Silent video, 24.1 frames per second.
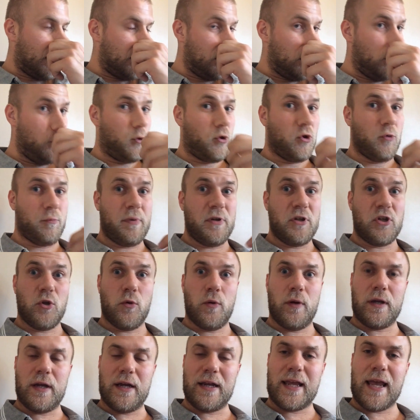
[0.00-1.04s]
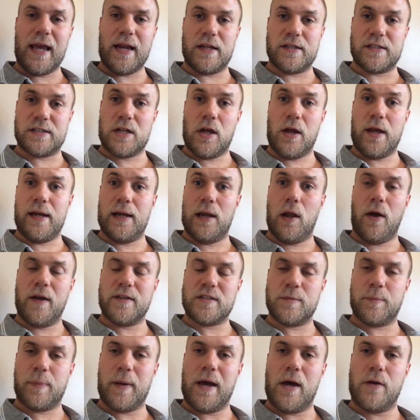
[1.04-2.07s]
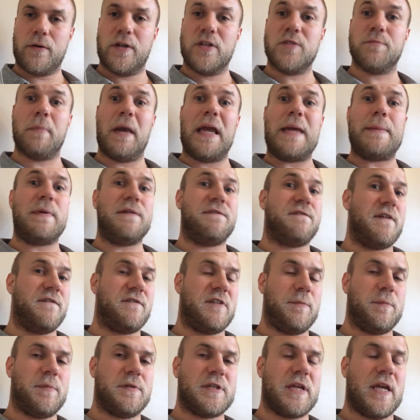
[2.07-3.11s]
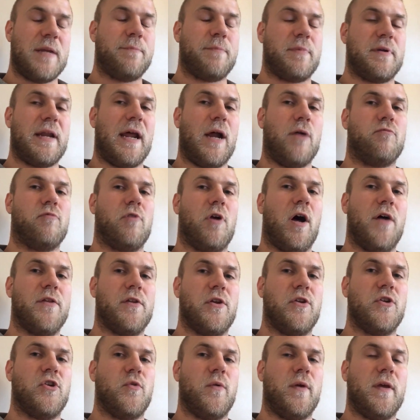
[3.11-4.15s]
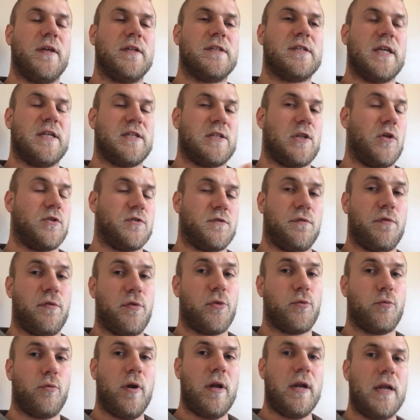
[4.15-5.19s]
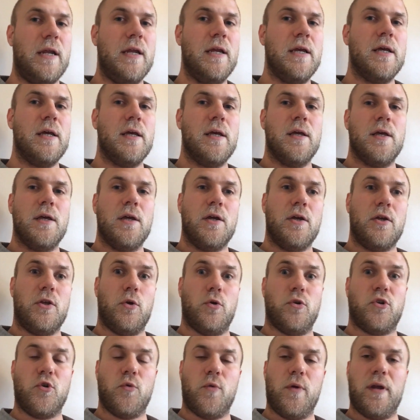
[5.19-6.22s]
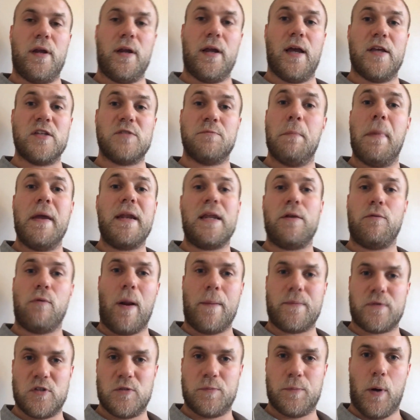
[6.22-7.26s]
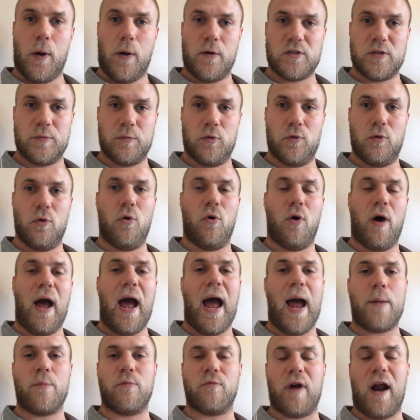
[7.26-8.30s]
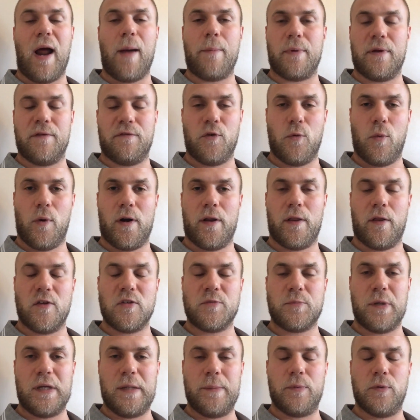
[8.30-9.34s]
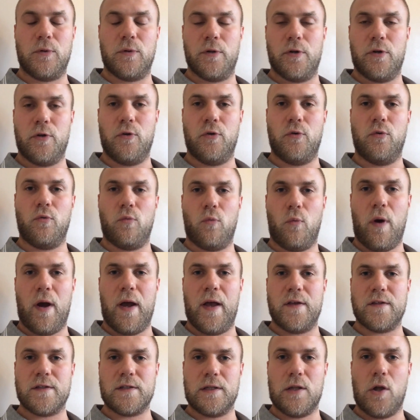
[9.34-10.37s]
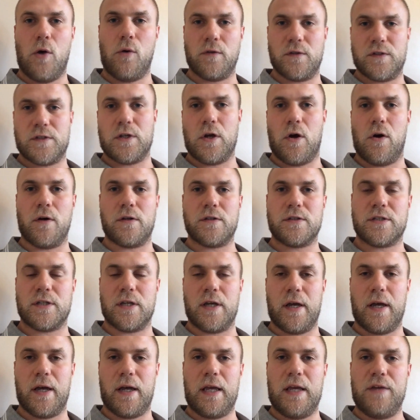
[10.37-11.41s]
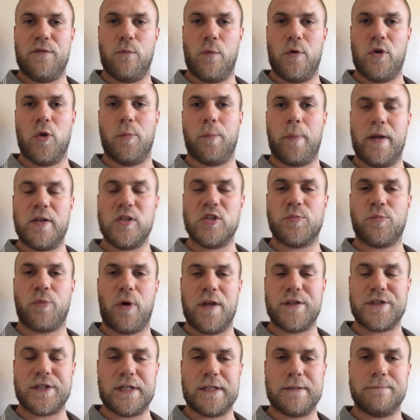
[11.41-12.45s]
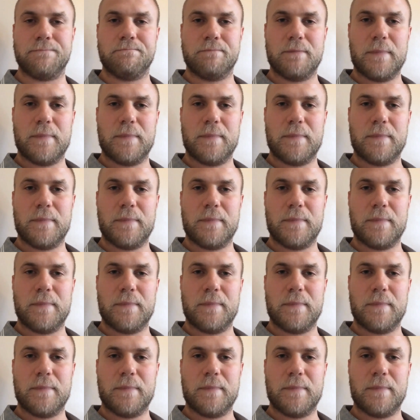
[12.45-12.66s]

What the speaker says: You could be doing, again, a slightly lighter poundage, maybe 50%, but now rather than doing 6 lots of 3, you're doing as many reps as possible, or AMRAP if you're one of those people who wears long socks even when you're bench pressing.